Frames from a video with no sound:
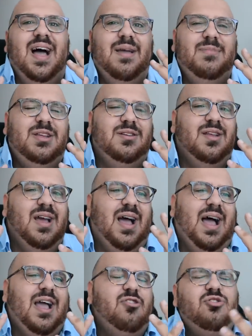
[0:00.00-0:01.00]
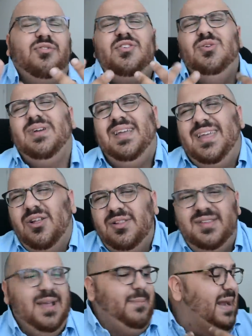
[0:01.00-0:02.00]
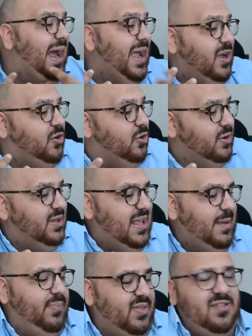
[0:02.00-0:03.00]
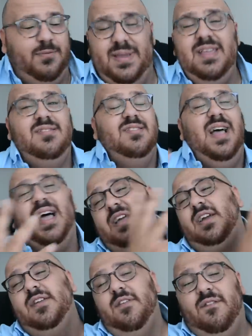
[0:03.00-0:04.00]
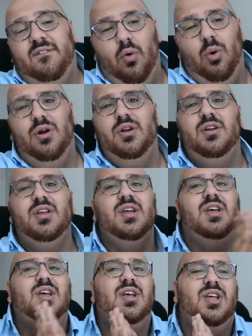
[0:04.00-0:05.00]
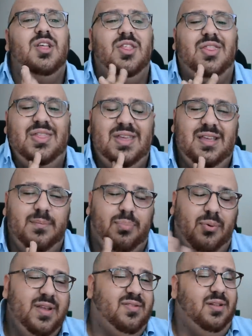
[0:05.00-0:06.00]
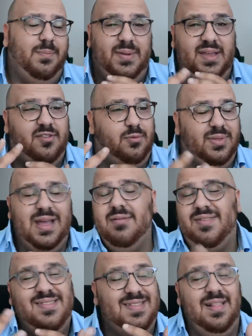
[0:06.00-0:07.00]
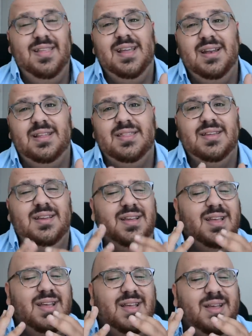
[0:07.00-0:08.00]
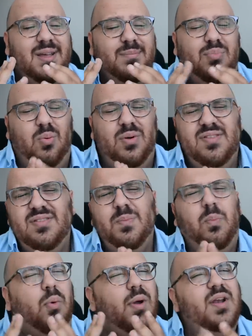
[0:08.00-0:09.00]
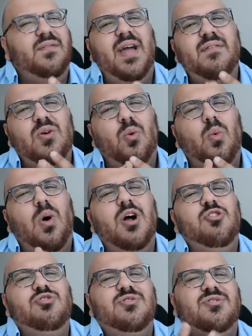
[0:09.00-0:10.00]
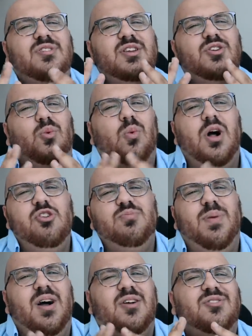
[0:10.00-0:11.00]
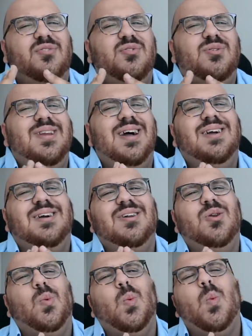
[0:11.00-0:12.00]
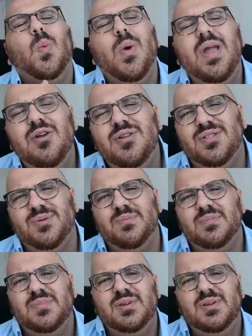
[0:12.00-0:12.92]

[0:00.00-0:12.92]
I mean, I just feel guilty. I mean, I could keep these pieces. I can afford the bracelet piece without selling anything. But what's the point of having watches in your watch box if you're not going to wear them?